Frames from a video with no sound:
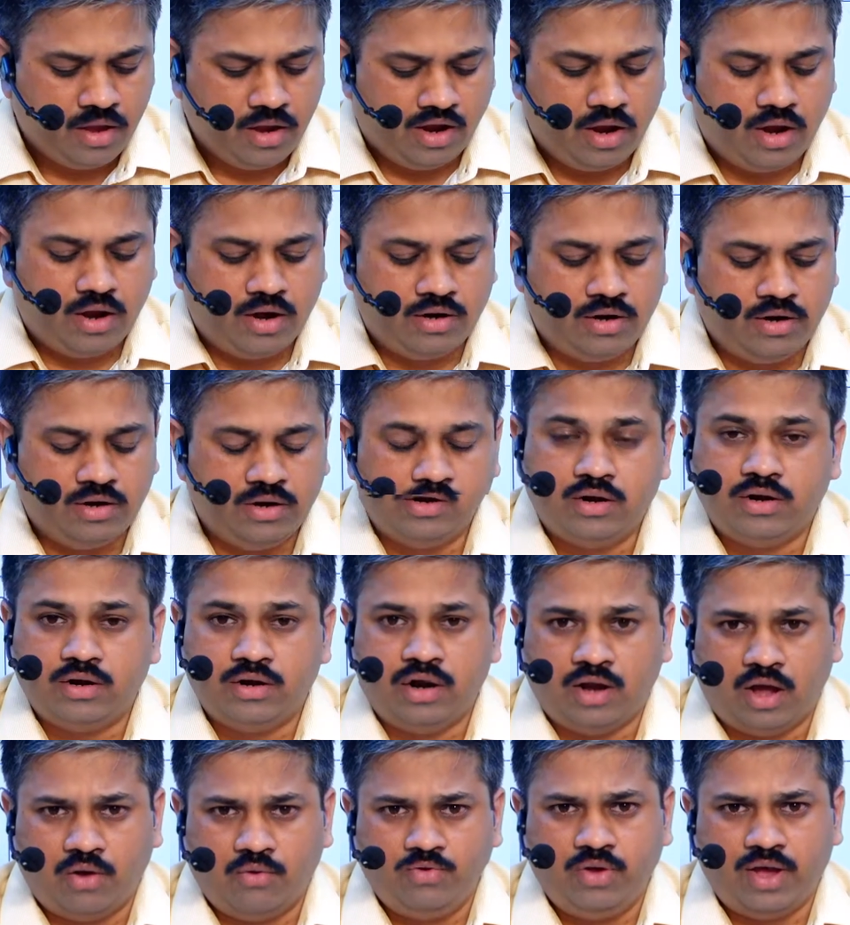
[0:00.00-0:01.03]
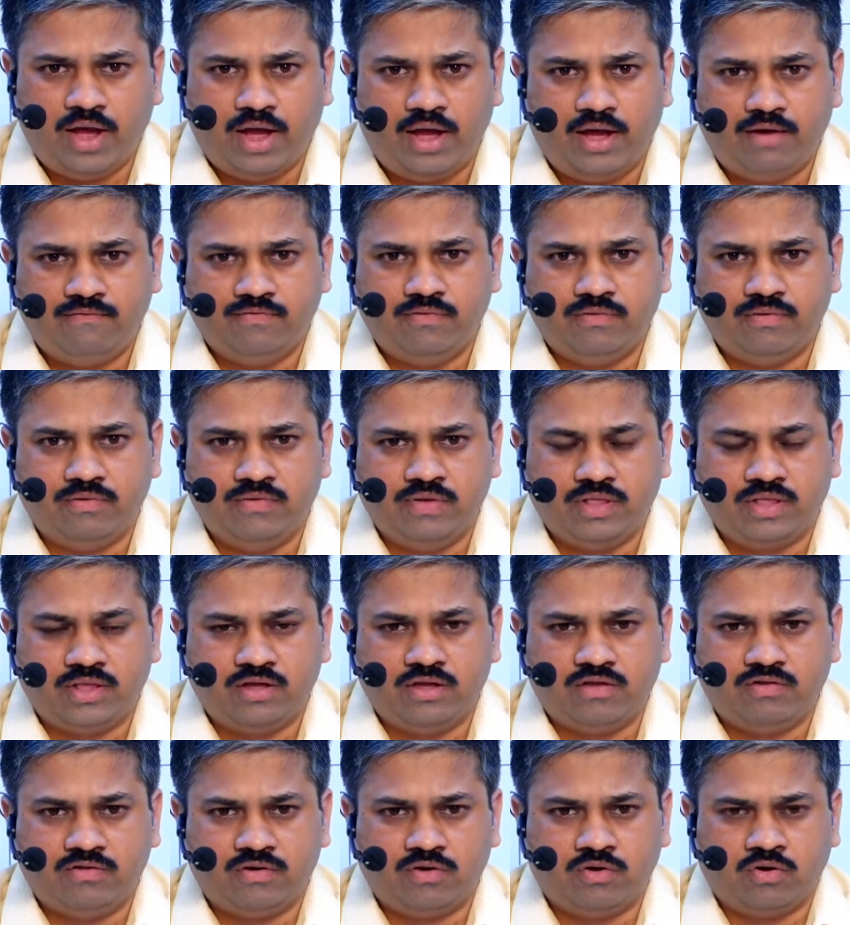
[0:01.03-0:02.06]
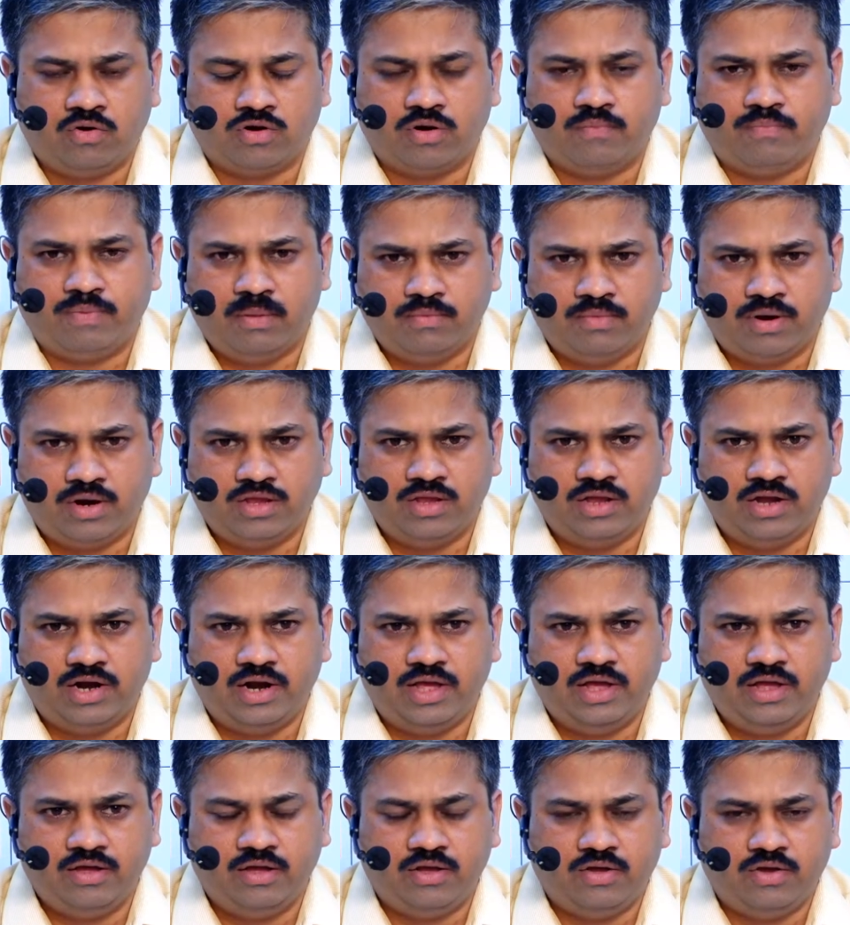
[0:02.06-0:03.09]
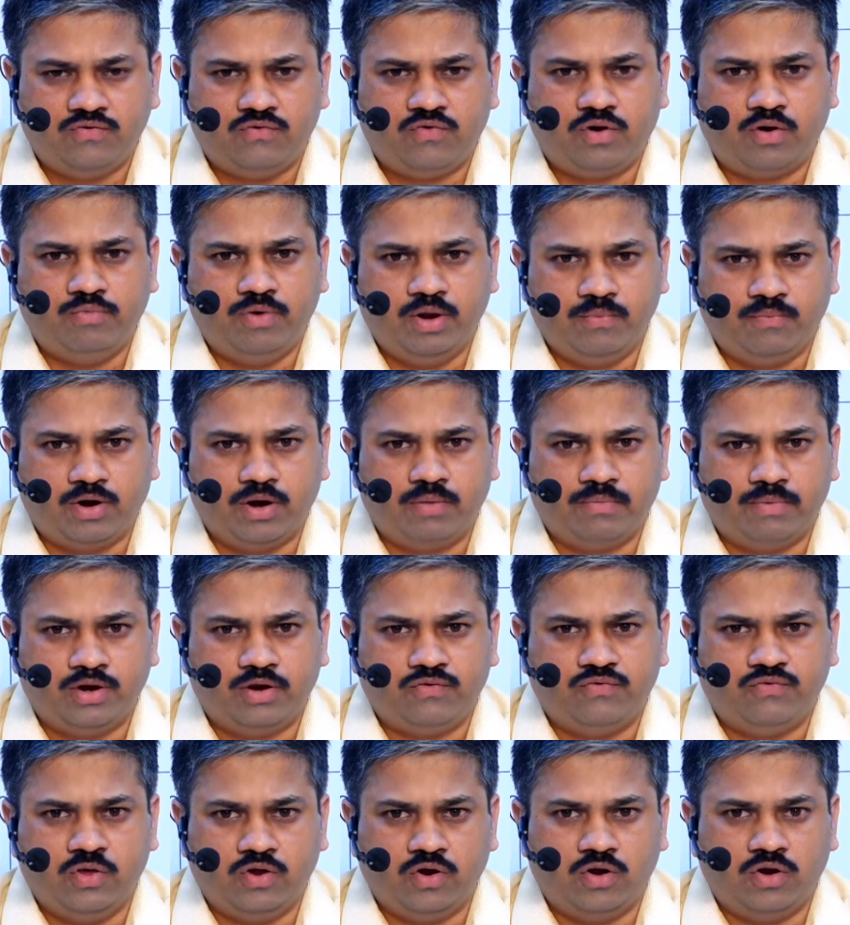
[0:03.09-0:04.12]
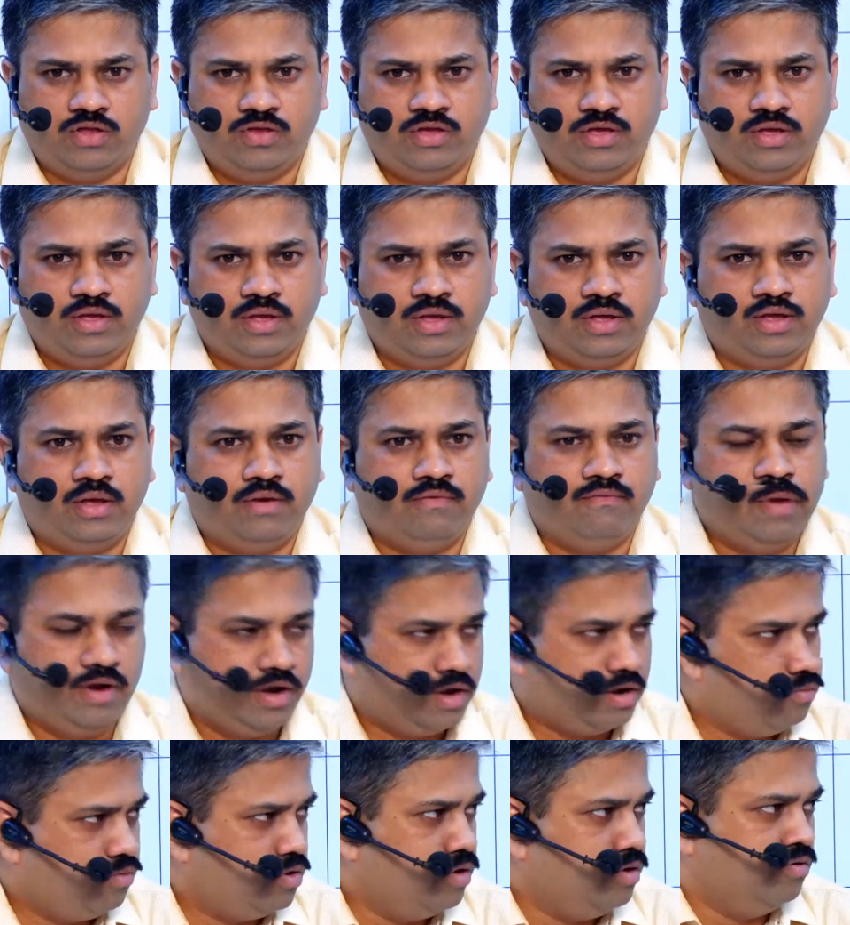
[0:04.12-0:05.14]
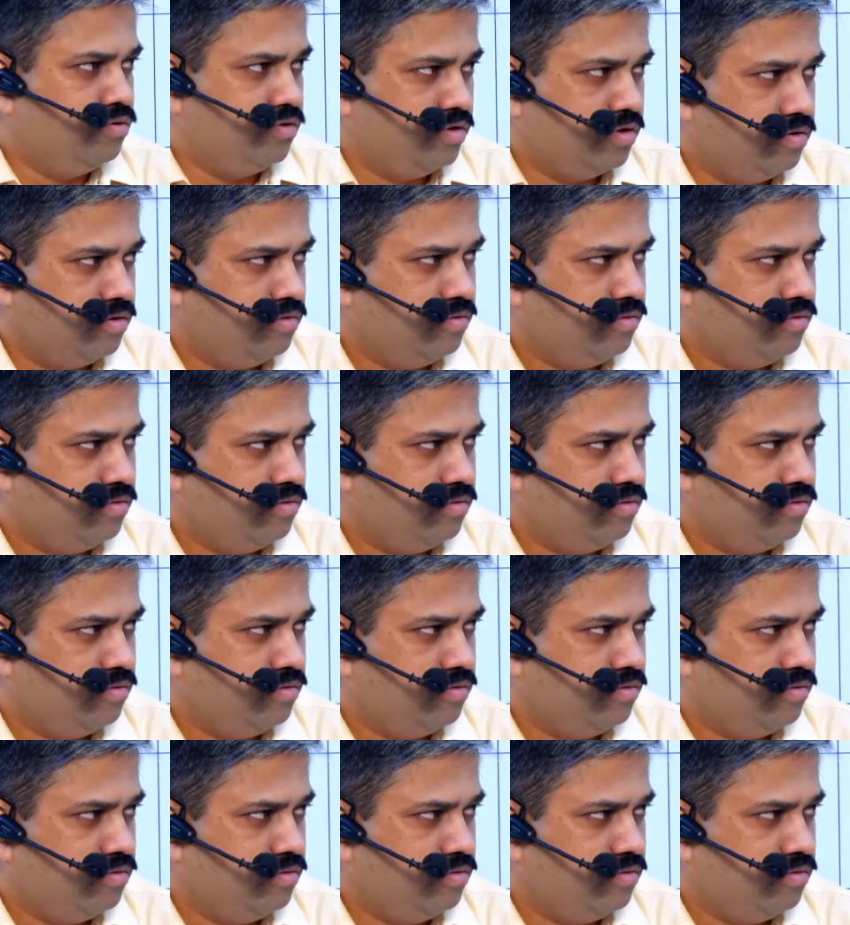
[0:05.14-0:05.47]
And now we have with us Dr. Padmaraj Hegde from Department of Urology. Welcome to you, sir.